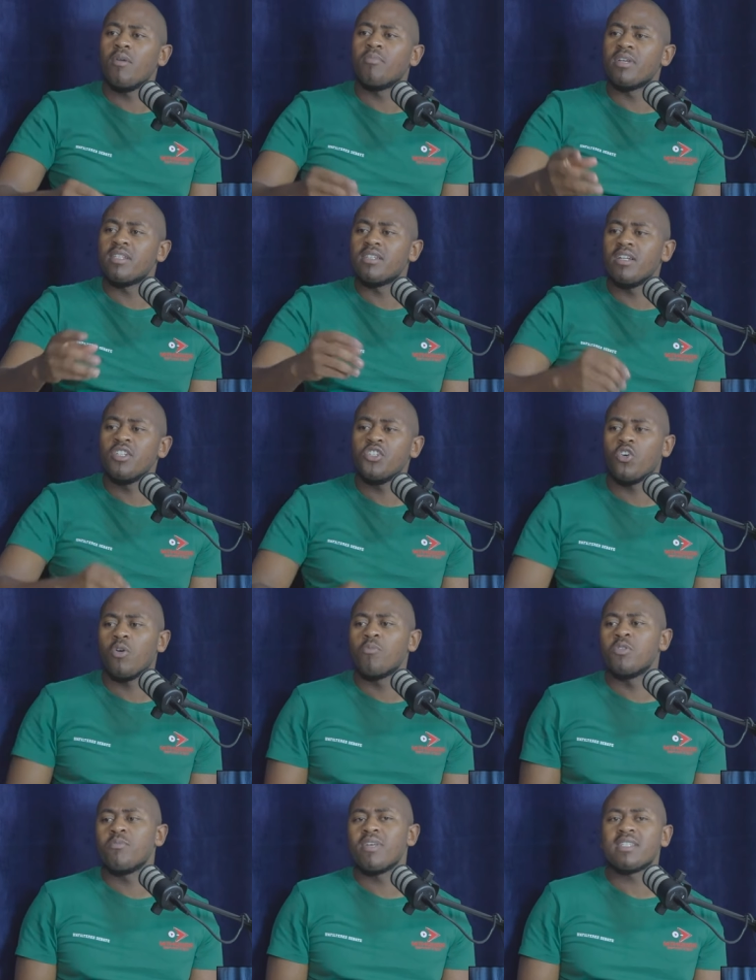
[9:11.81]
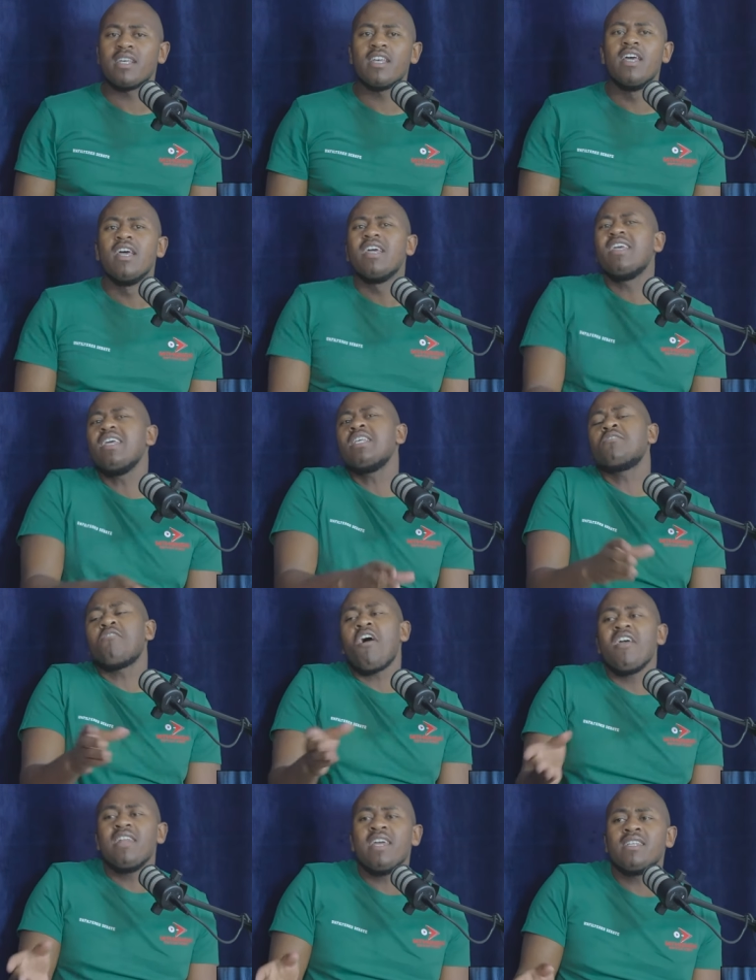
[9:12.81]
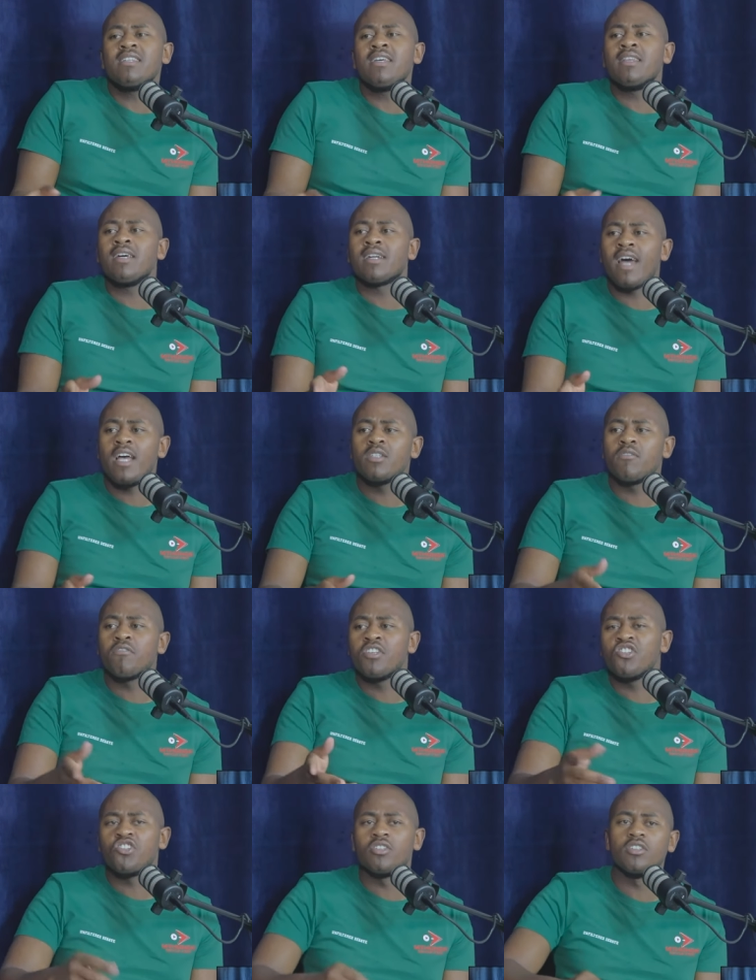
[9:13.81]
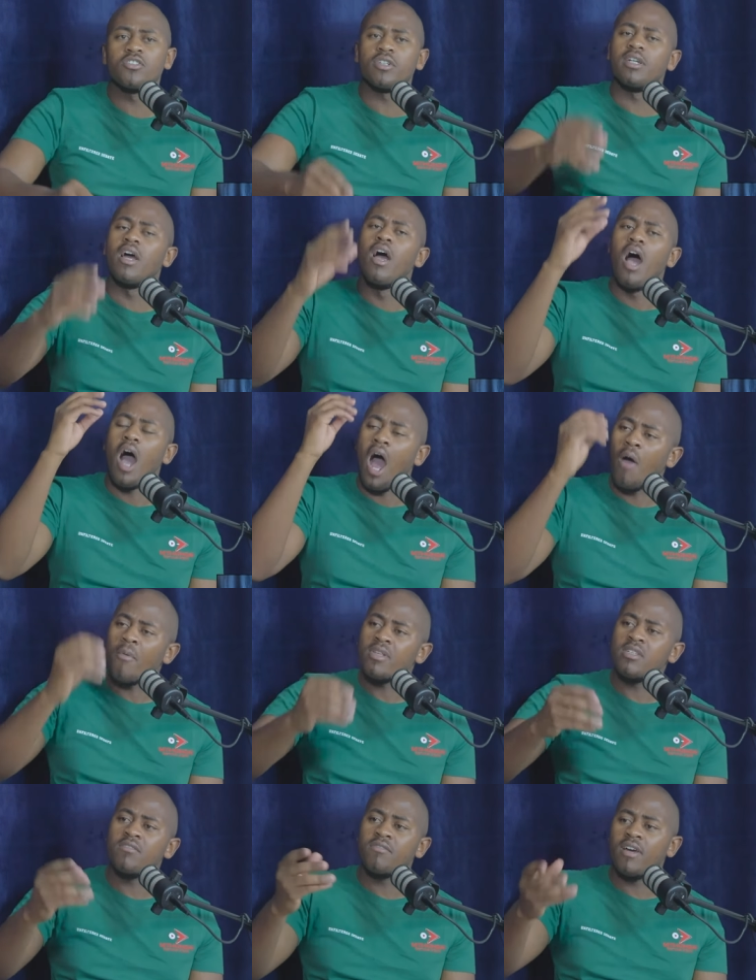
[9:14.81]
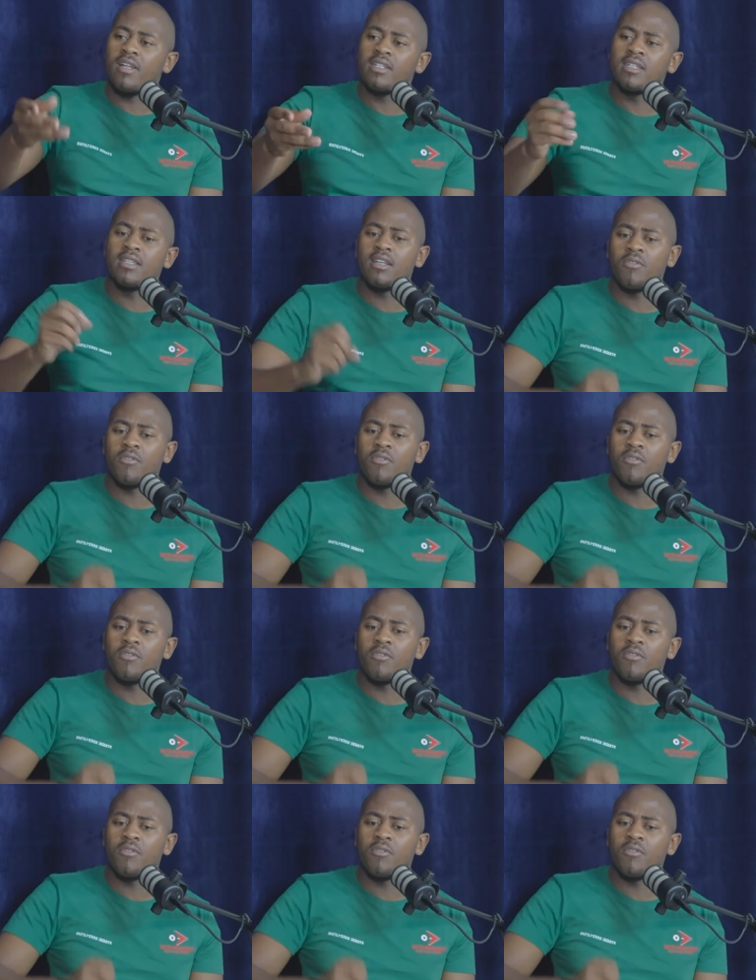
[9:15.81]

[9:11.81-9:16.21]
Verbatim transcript: President Jacob Zuma say he is violating the rights of these children. How is he violating the